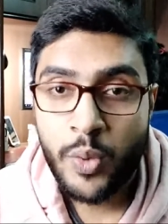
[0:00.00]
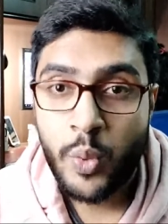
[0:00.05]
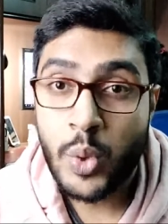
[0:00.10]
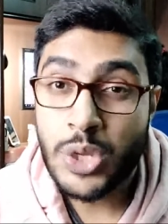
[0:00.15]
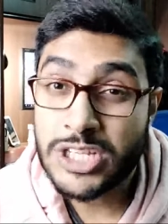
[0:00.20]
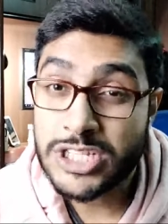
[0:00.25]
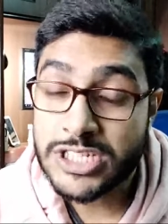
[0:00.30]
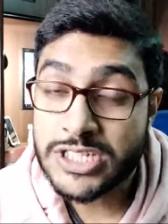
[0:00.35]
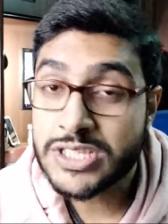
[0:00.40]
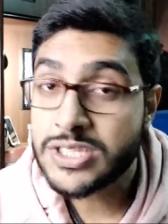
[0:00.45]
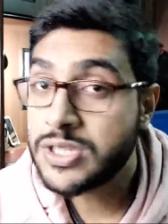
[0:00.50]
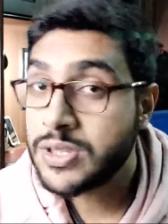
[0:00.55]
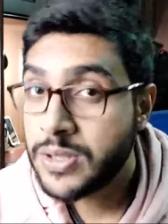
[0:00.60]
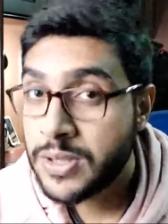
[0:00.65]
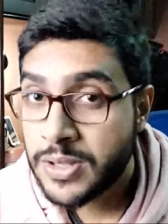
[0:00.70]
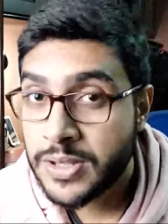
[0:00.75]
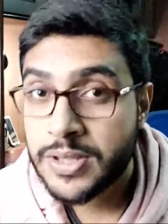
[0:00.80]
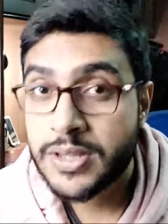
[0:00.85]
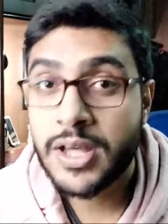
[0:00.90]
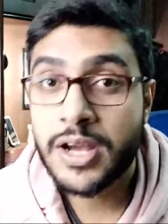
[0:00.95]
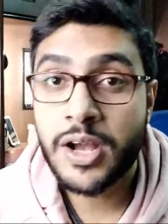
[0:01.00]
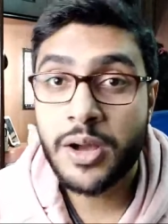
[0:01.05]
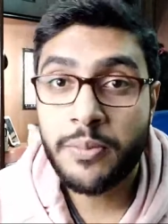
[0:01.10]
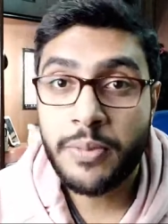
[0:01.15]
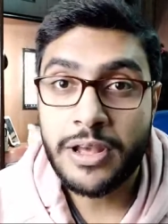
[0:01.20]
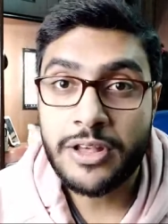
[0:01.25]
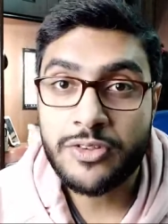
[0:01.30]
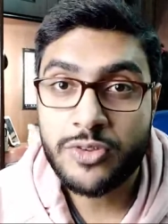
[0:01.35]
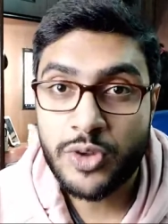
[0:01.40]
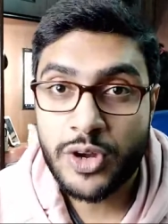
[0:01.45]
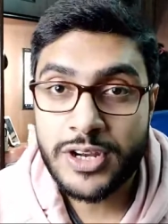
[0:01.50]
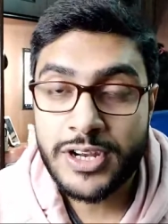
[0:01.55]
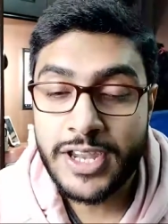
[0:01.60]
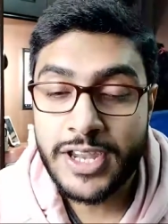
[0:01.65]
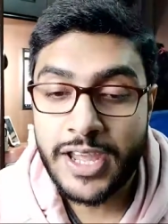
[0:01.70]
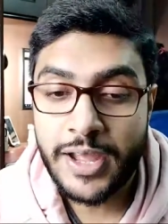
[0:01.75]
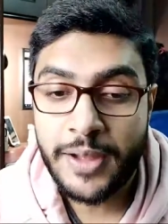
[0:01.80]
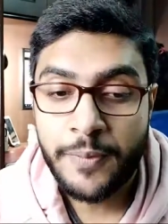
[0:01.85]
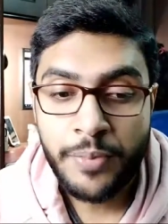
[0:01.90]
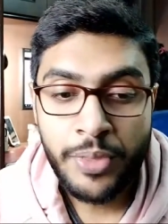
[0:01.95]
which is the coming
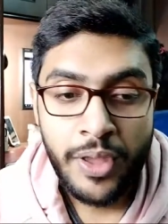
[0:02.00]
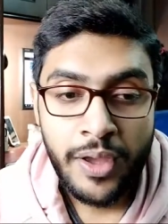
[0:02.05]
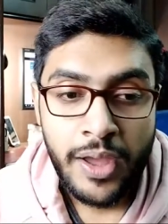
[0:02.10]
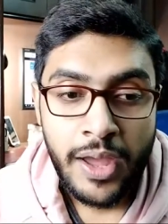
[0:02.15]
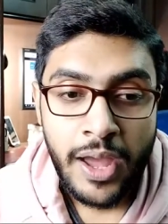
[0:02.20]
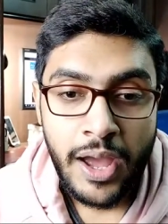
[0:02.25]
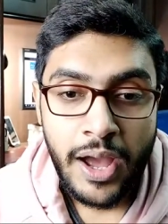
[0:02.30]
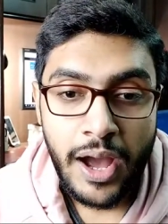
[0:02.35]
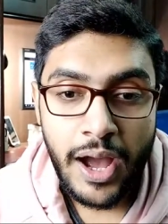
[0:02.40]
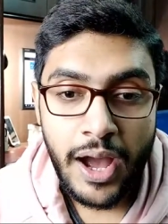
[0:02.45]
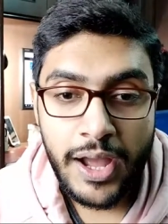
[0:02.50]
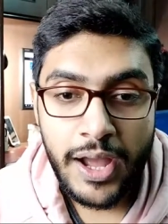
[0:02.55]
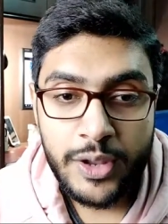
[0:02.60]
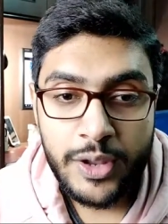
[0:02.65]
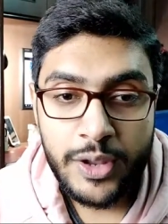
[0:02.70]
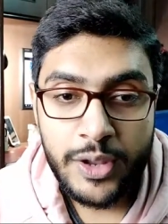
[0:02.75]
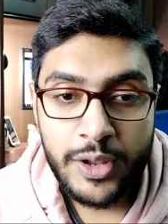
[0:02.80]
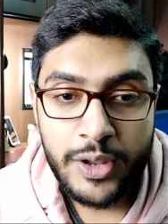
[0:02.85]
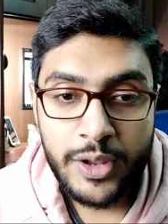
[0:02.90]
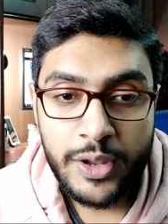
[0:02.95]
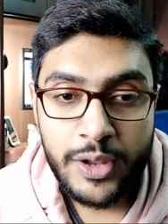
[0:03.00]
Sunday. I know